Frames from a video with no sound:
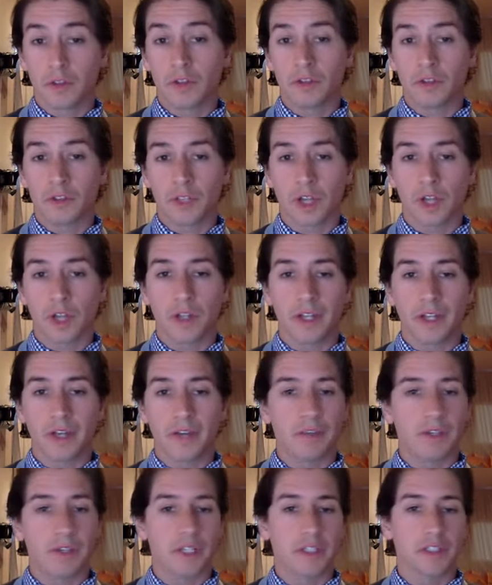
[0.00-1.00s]
solid
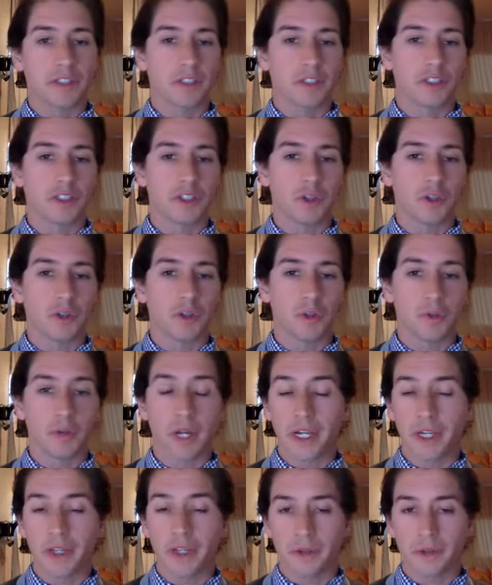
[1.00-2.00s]
evidence to show that
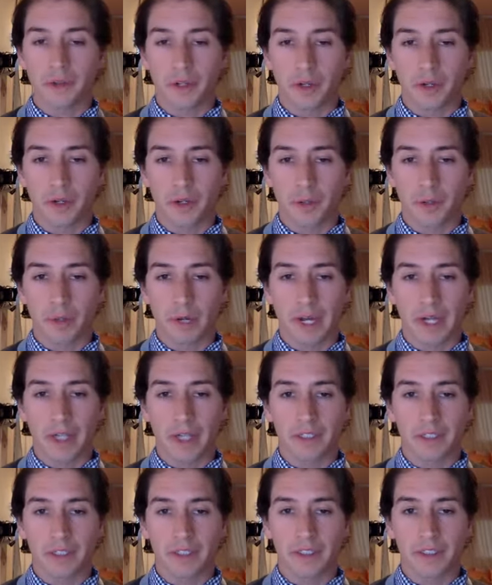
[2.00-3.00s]
regular yoga
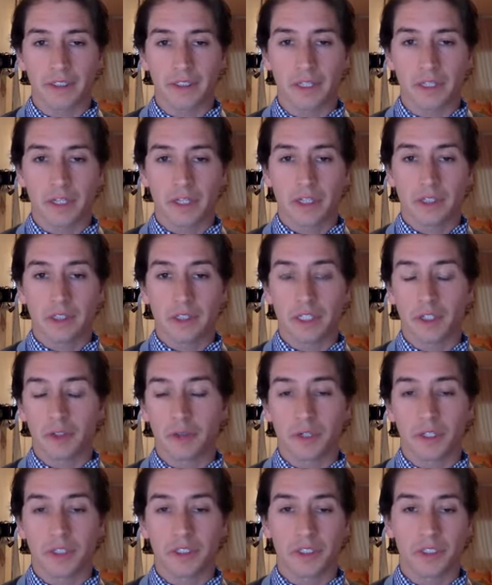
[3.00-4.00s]
practice
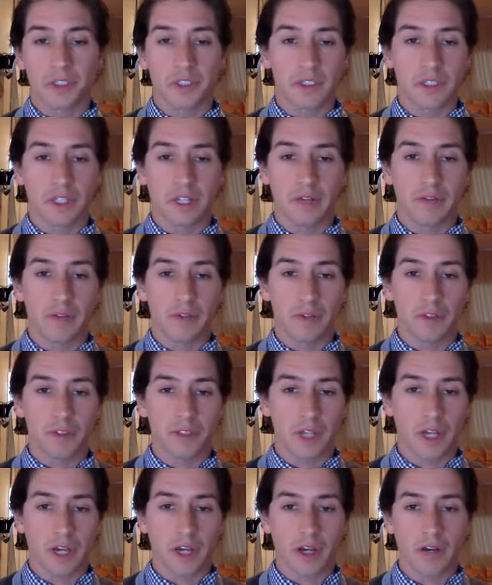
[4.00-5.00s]
decreases levels
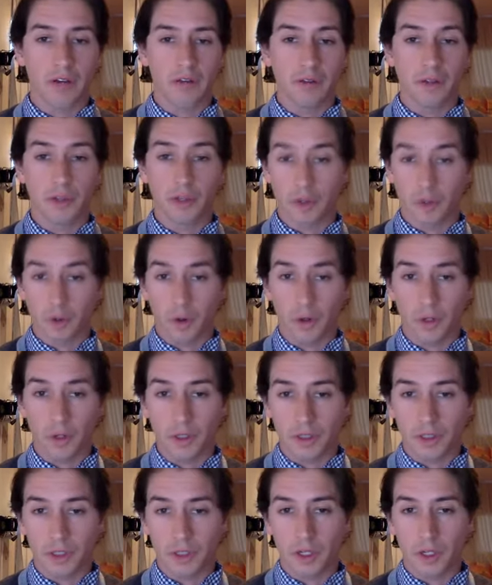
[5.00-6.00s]
of your
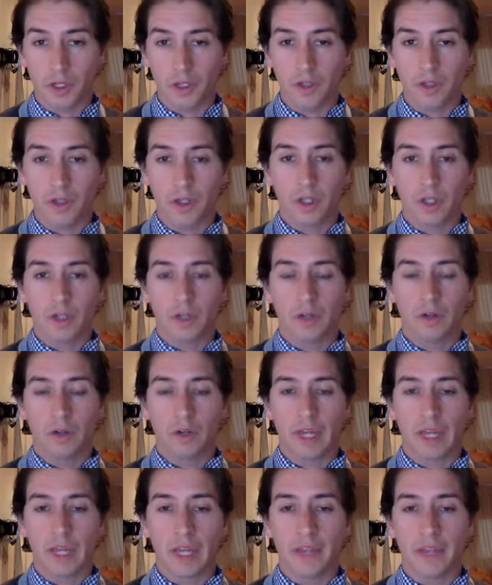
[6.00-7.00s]
cortisol,
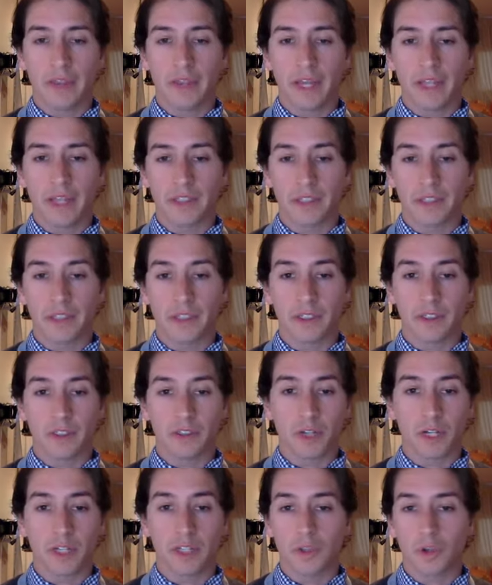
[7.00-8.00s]
and that's a
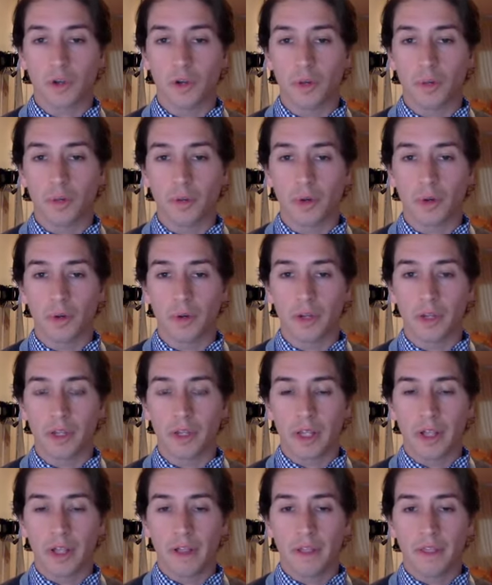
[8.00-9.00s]
stress hormone
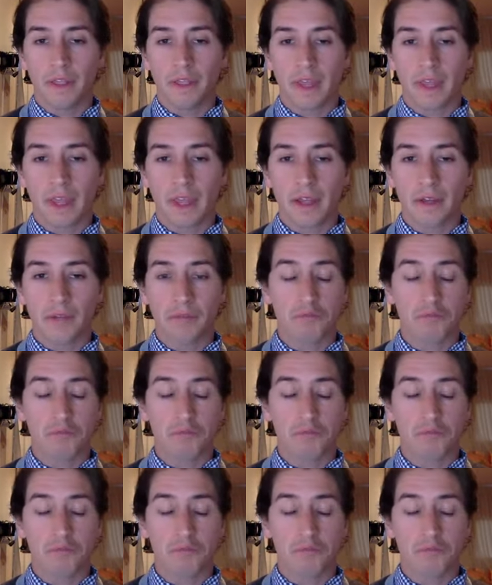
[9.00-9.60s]
that